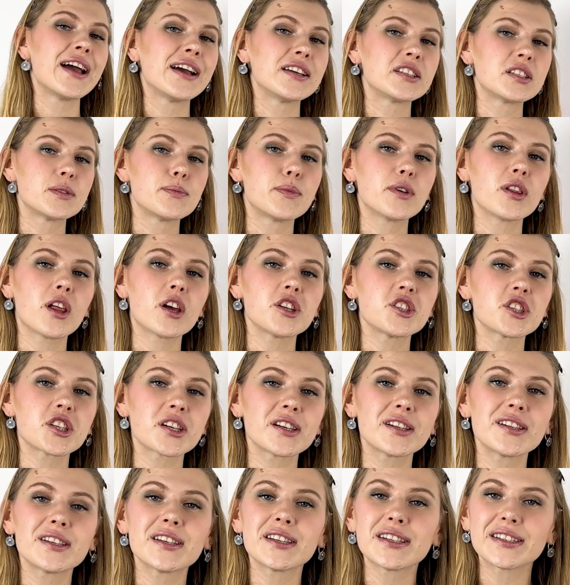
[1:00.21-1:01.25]

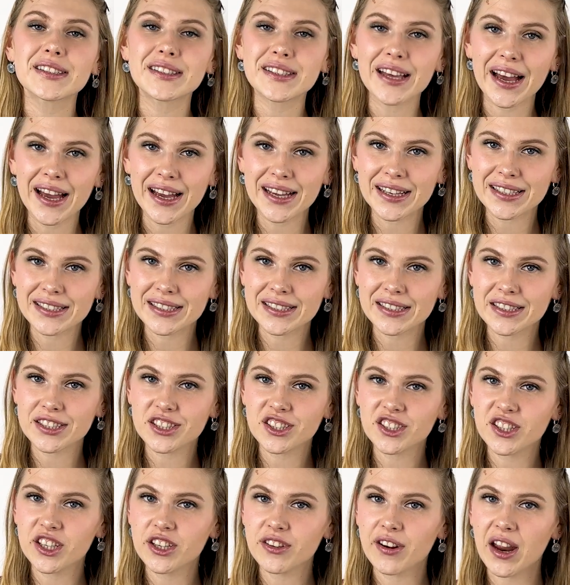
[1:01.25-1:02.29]
Etymologically,
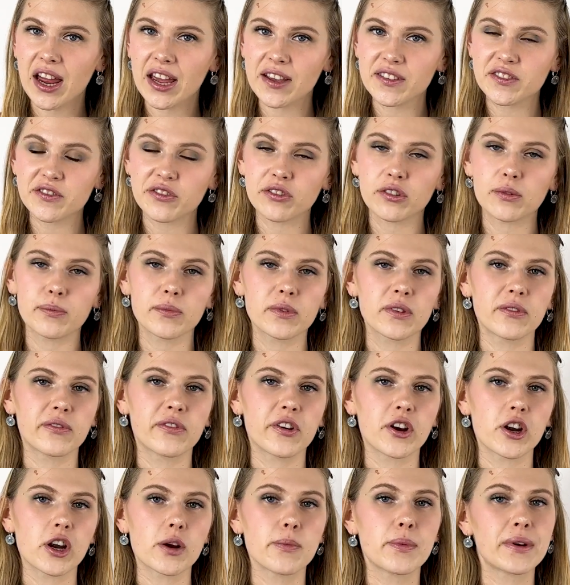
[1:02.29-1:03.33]
Tysons derives from the
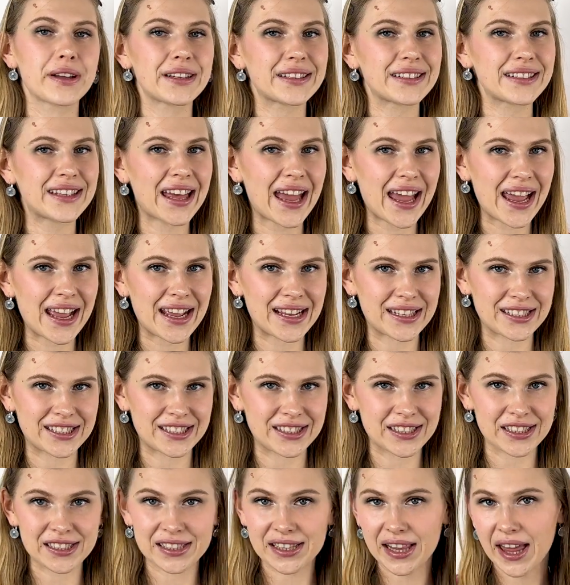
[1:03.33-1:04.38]
verb
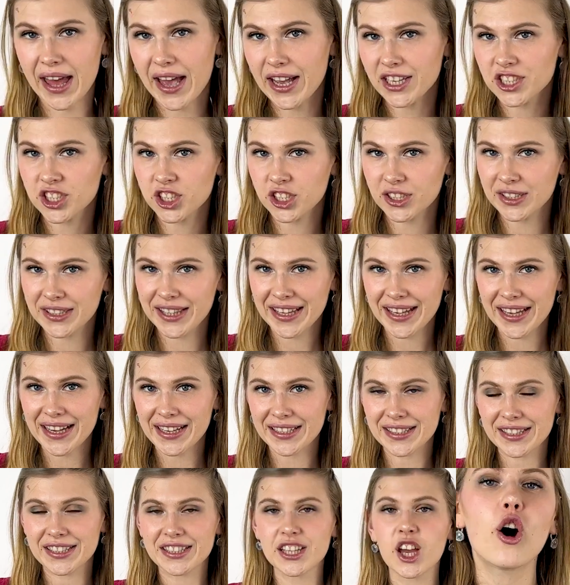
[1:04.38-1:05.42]

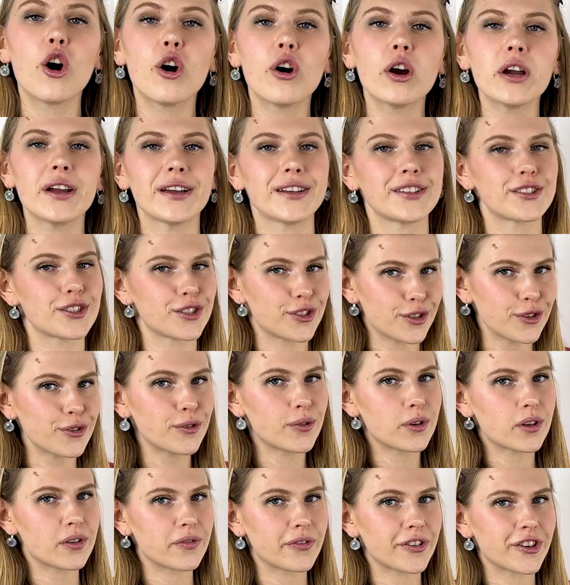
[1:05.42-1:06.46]
taste/tiest, or its
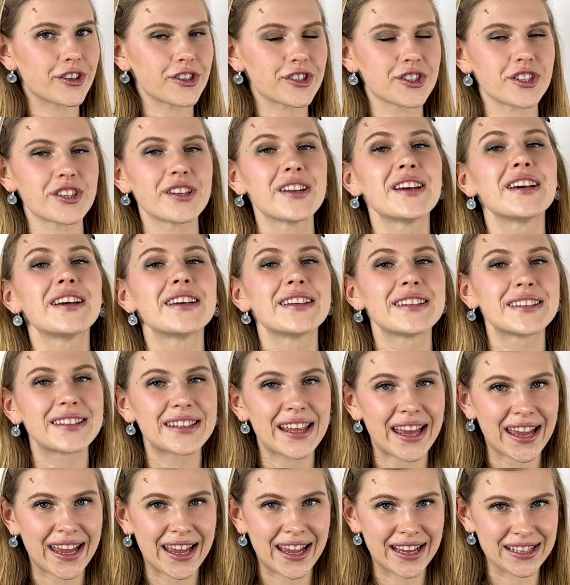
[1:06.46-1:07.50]
newer version,
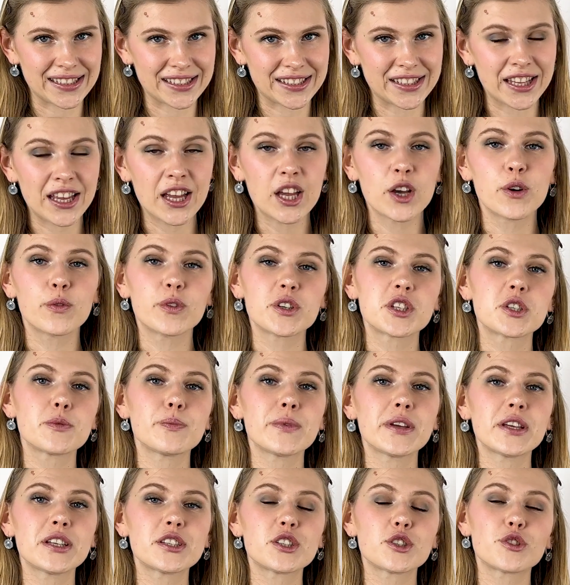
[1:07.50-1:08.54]
taste, which
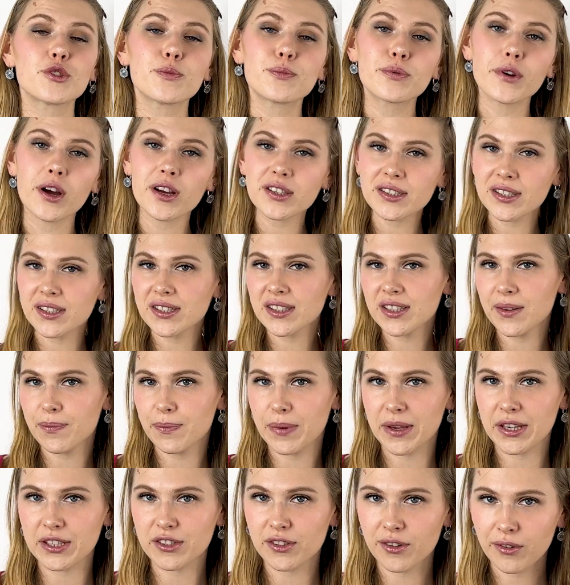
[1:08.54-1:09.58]
means to process a
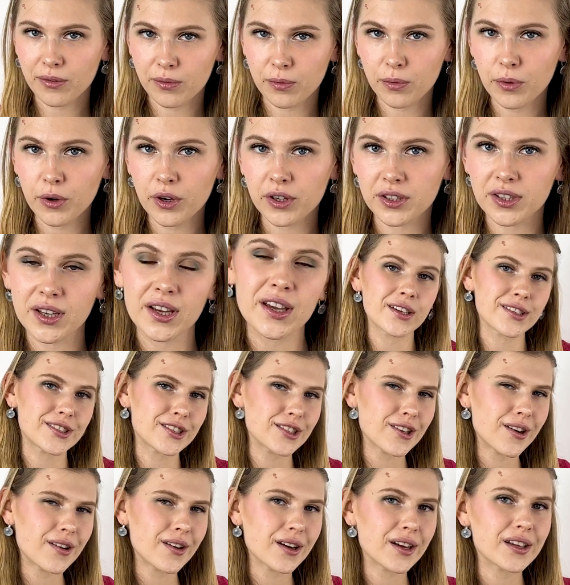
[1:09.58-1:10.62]
piece of wood,
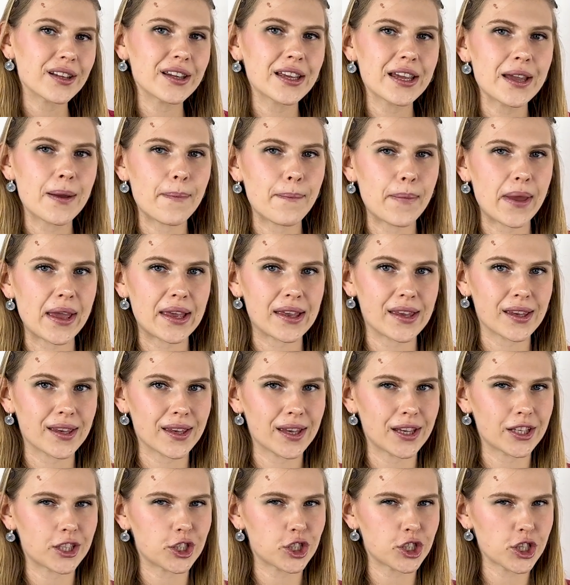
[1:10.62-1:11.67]
historically making
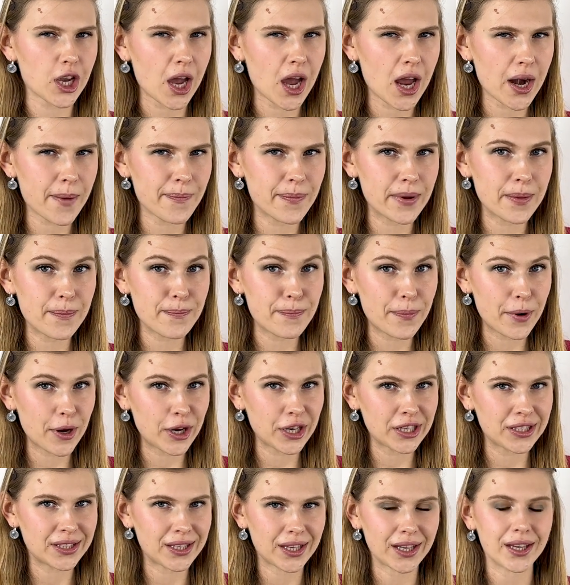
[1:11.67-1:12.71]
it sharp and
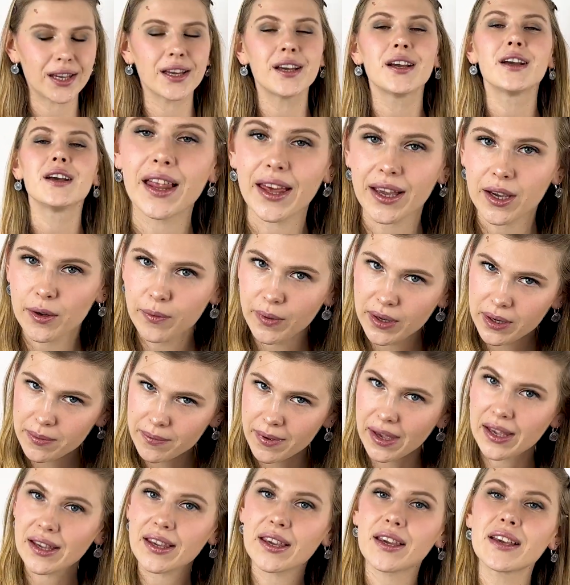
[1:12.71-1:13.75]
pointy, like when
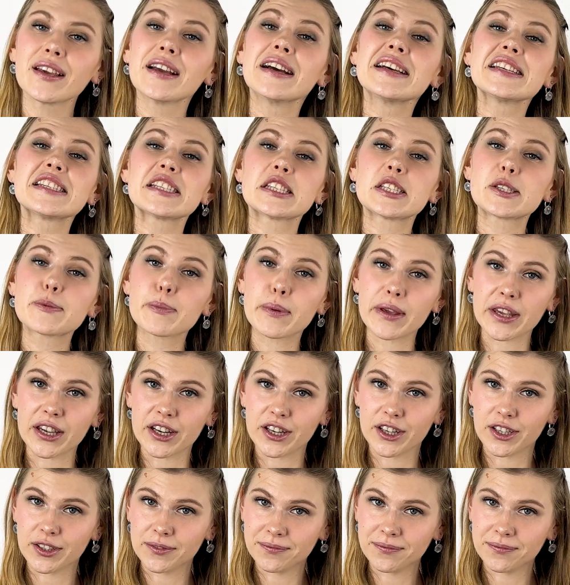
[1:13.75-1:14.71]
making a spear.